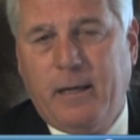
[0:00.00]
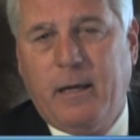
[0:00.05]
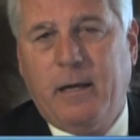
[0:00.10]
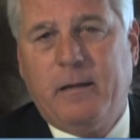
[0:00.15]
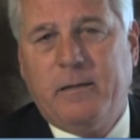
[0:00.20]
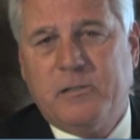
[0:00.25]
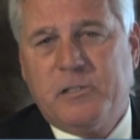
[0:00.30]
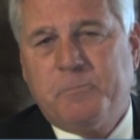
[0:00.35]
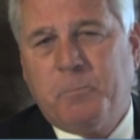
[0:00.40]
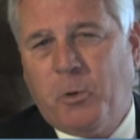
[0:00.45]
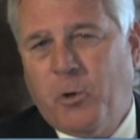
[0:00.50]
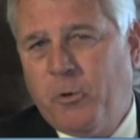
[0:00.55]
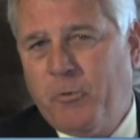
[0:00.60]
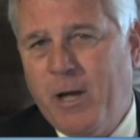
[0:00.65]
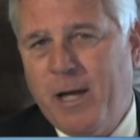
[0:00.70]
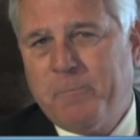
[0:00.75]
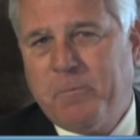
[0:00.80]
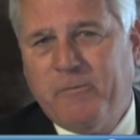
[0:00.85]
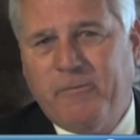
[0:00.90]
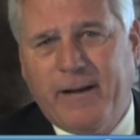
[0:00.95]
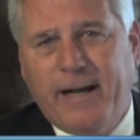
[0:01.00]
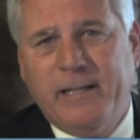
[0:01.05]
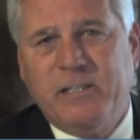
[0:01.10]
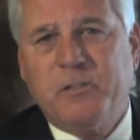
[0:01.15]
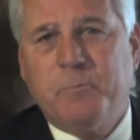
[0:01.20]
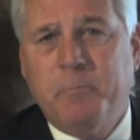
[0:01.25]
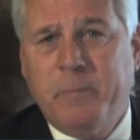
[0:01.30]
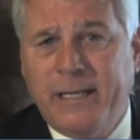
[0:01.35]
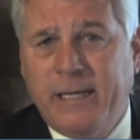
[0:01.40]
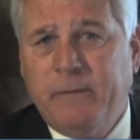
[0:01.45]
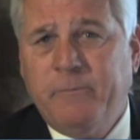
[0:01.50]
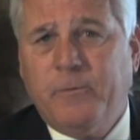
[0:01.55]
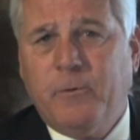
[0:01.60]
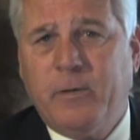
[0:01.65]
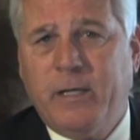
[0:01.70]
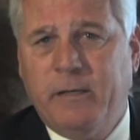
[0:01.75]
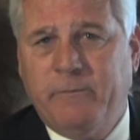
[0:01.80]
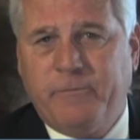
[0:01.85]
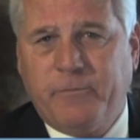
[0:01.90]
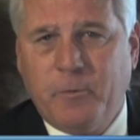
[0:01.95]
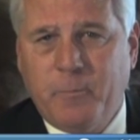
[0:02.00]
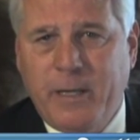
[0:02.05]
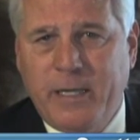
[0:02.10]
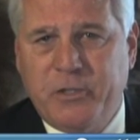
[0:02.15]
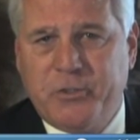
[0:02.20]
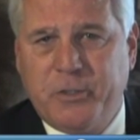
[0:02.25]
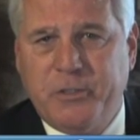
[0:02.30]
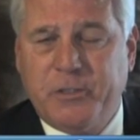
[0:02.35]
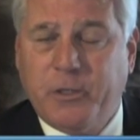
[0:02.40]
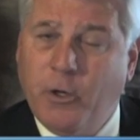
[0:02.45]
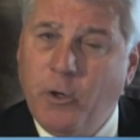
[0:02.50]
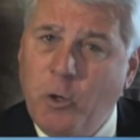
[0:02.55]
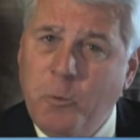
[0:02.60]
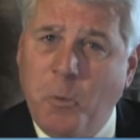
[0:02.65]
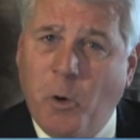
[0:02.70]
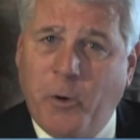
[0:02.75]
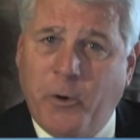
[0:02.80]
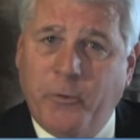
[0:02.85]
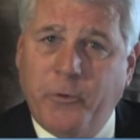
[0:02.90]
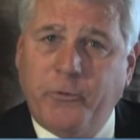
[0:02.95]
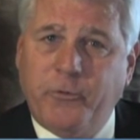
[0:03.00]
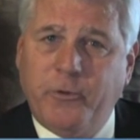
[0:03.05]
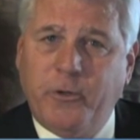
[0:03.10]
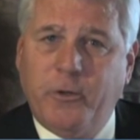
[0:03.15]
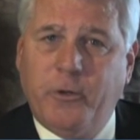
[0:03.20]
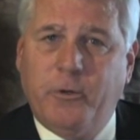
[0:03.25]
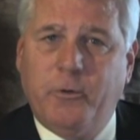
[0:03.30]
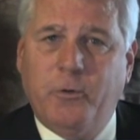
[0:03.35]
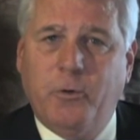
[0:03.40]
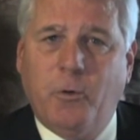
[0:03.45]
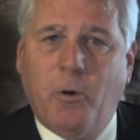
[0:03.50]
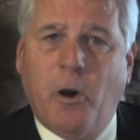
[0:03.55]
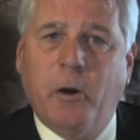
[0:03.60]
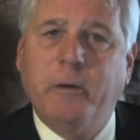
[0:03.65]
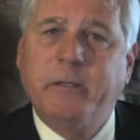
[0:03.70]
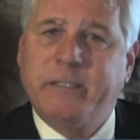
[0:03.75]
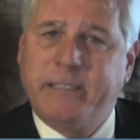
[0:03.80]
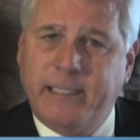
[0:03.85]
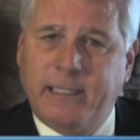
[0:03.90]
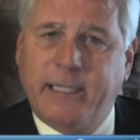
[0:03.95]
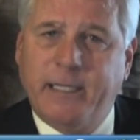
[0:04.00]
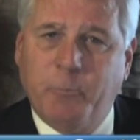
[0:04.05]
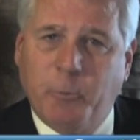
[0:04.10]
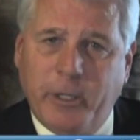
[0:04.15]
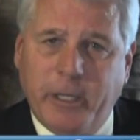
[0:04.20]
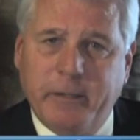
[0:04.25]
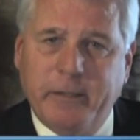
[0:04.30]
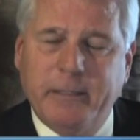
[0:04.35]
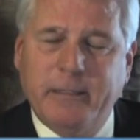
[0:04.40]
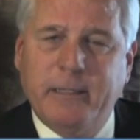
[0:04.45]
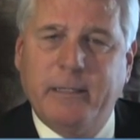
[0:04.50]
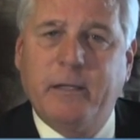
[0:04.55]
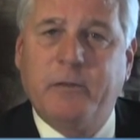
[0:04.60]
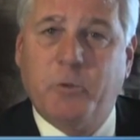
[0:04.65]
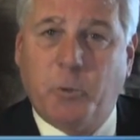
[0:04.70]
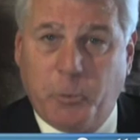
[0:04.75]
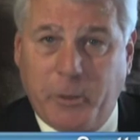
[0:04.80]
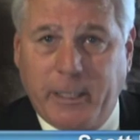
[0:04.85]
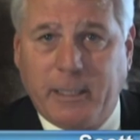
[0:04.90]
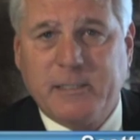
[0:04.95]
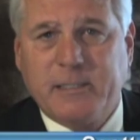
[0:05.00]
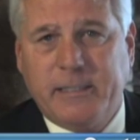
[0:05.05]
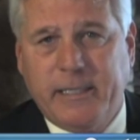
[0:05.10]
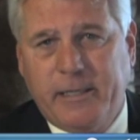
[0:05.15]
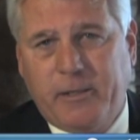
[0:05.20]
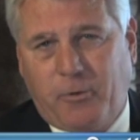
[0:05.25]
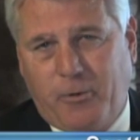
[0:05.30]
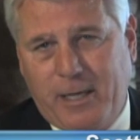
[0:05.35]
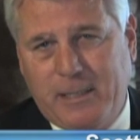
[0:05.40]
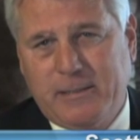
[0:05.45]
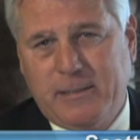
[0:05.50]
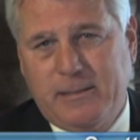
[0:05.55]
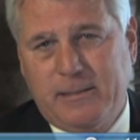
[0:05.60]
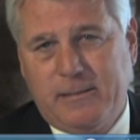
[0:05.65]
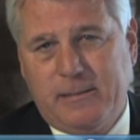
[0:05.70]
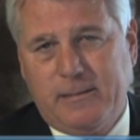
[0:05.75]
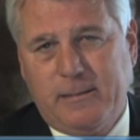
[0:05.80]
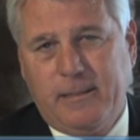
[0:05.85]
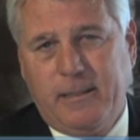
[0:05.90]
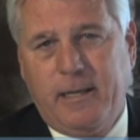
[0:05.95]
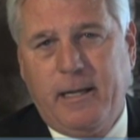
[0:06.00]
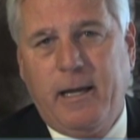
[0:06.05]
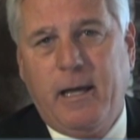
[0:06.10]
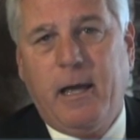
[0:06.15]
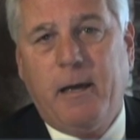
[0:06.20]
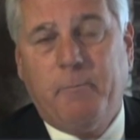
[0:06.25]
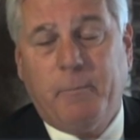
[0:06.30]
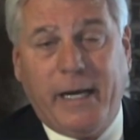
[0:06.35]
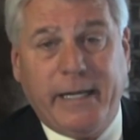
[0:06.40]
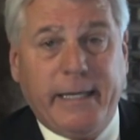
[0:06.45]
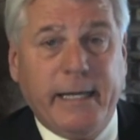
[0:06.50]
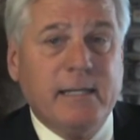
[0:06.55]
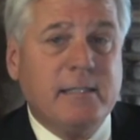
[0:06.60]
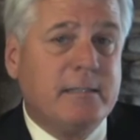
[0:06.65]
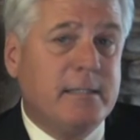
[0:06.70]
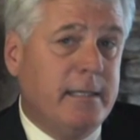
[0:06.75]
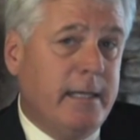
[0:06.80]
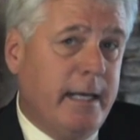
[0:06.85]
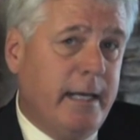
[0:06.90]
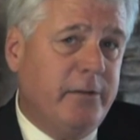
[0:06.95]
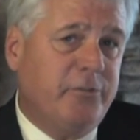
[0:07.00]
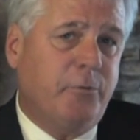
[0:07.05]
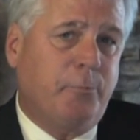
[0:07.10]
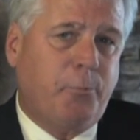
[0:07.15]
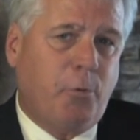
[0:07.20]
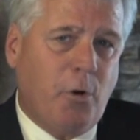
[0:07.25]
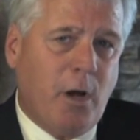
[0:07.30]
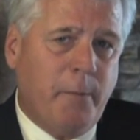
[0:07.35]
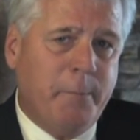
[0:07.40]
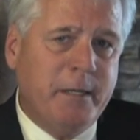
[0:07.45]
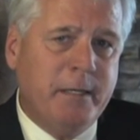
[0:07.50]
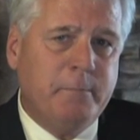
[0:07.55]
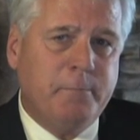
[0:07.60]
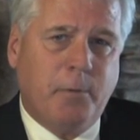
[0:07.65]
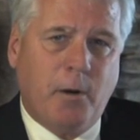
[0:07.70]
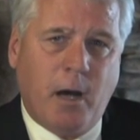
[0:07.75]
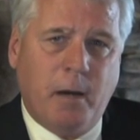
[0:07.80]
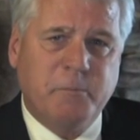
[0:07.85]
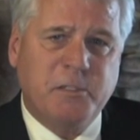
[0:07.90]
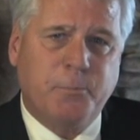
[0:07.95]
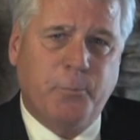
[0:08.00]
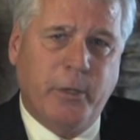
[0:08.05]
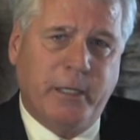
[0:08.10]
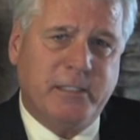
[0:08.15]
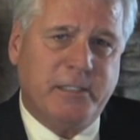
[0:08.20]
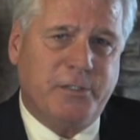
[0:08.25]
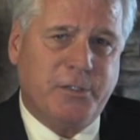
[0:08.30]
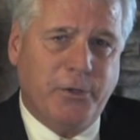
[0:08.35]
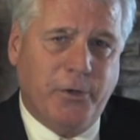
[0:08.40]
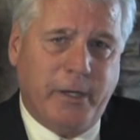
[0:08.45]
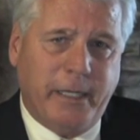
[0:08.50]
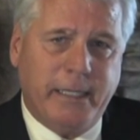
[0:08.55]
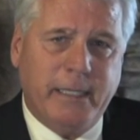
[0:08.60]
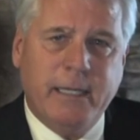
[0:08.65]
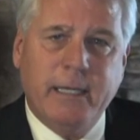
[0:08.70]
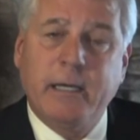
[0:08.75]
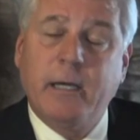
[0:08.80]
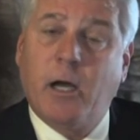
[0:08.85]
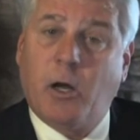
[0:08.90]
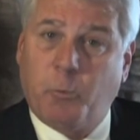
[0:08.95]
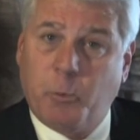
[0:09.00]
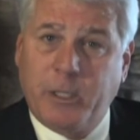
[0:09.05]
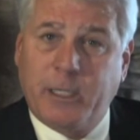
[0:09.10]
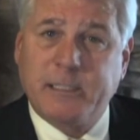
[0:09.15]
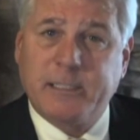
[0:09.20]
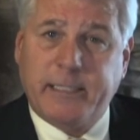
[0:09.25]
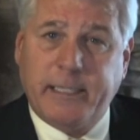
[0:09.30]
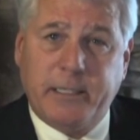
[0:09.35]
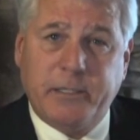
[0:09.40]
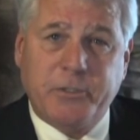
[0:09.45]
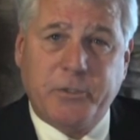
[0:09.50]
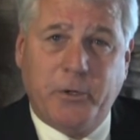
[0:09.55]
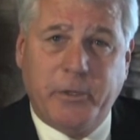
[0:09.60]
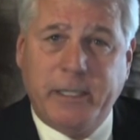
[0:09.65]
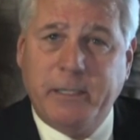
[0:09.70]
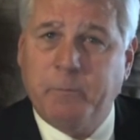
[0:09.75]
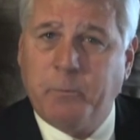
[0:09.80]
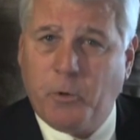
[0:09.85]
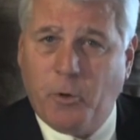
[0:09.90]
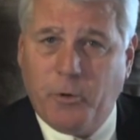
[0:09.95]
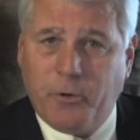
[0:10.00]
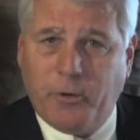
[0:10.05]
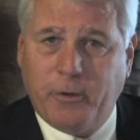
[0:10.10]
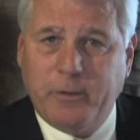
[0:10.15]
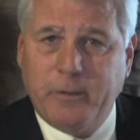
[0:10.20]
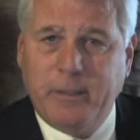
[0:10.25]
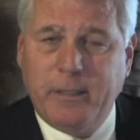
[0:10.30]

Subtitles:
This program provides meaningful information to homeowners who are dealing with the real estate crisis. My guest today is a prominent Palm Springs attorney, a real estate attorney and broker